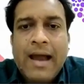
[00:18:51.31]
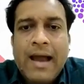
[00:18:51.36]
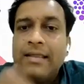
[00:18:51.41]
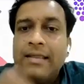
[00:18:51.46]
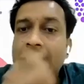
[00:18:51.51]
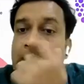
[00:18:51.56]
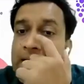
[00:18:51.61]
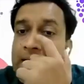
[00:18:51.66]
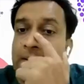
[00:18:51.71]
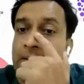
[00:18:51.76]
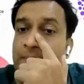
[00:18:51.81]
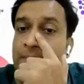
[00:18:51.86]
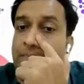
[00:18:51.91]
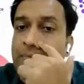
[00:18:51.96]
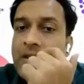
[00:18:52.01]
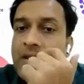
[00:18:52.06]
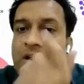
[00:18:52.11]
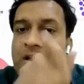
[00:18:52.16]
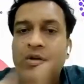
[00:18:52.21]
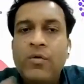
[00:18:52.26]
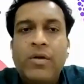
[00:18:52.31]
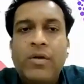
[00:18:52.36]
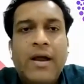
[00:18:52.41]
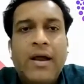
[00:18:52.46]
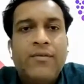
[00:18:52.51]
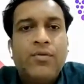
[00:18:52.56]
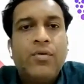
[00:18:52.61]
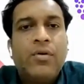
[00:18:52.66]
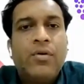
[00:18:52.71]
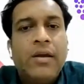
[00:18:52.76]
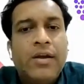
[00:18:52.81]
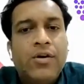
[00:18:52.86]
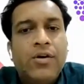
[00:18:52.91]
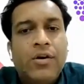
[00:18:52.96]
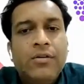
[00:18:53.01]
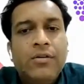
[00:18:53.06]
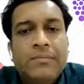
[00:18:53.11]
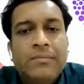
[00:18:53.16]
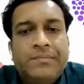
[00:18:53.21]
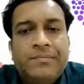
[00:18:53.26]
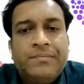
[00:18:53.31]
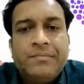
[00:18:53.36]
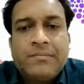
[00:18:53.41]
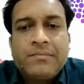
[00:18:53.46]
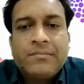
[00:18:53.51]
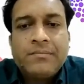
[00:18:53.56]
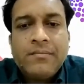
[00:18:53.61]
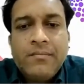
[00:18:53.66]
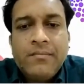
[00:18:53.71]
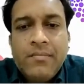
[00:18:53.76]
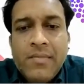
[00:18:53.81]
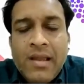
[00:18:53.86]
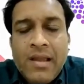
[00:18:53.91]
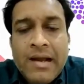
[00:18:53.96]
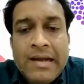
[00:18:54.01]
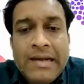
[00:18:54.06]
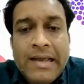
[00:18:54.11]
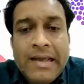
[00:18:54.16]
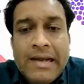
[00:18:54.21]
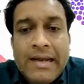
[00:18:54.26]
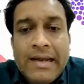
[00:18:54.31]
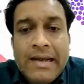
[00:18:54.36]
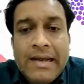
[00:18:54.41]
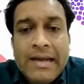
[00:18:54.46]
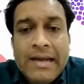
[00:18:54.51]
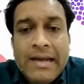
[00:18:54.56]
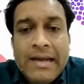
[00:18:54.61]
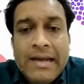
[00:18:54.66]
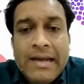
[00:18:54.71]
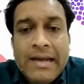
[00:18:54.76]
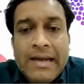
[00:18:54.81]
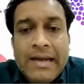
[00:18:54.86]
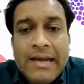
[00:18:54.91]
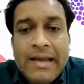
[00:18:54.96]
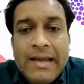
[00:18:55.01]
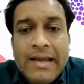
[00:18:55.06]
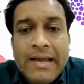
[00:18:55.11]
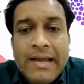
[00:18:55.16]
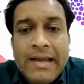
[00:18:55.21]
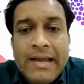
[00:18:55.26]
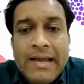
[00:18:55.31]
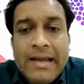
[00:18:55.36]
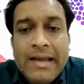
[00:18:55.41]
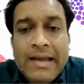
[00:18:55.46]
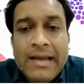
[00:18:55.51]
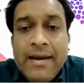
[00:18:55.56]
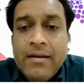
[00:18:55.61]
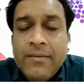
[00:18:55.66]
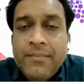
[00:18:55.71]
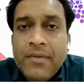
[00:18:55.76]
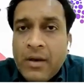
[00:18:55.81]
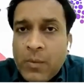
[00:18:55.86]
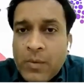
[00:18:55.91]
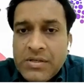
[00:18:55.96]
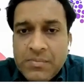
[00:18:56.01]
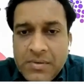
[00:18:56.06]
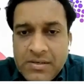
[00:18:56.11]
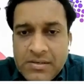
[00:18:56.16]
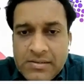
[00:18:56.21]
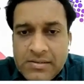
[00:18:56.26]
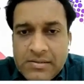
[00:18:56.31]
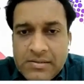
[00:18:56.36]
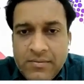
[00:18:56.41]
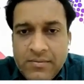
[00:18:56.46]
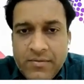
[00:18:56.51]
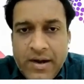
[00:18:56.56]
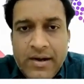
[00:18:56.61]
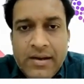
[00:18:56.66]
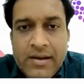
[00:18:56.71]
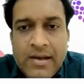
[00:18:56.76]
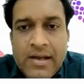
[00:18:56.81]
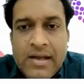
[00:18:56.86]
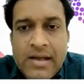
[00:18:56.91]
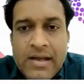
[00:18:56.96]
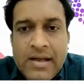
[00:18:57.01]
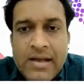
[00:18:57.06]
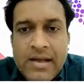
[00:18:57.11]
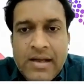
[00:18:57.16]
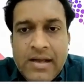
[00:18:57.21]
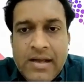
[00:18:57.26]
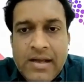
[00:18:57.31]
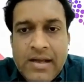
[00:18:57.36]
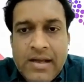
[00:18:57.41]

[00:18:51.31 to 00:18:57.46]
And then you will have to click on declare investments, right?